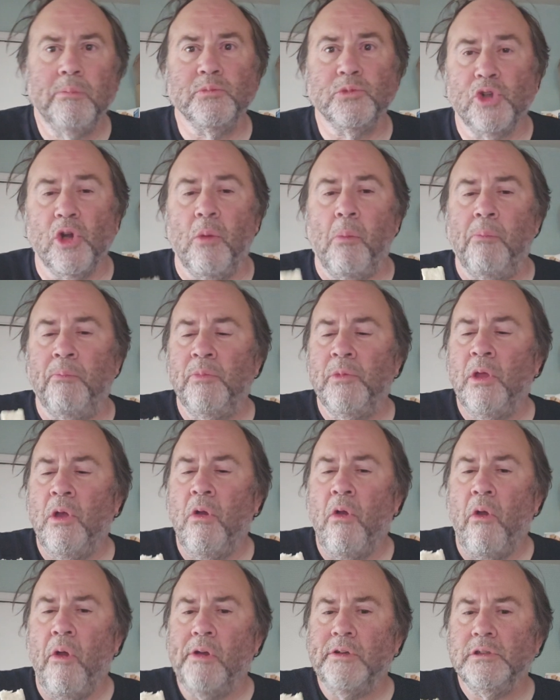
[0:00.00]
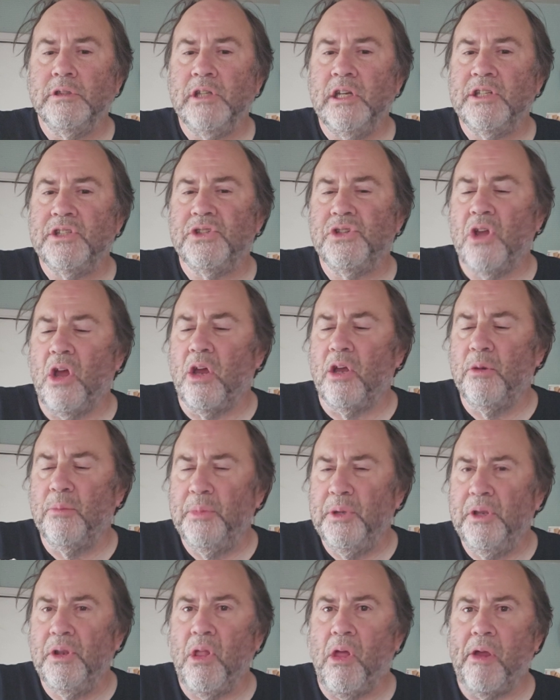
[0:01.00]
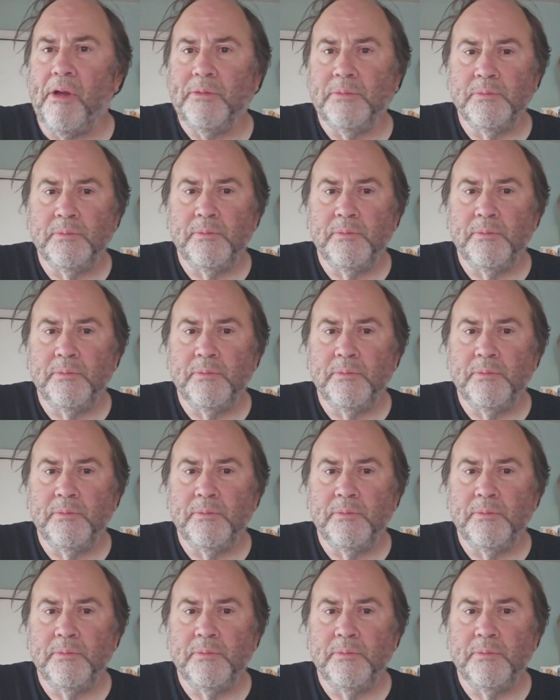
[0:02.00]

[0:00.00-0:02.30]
Good. It's not going to be like,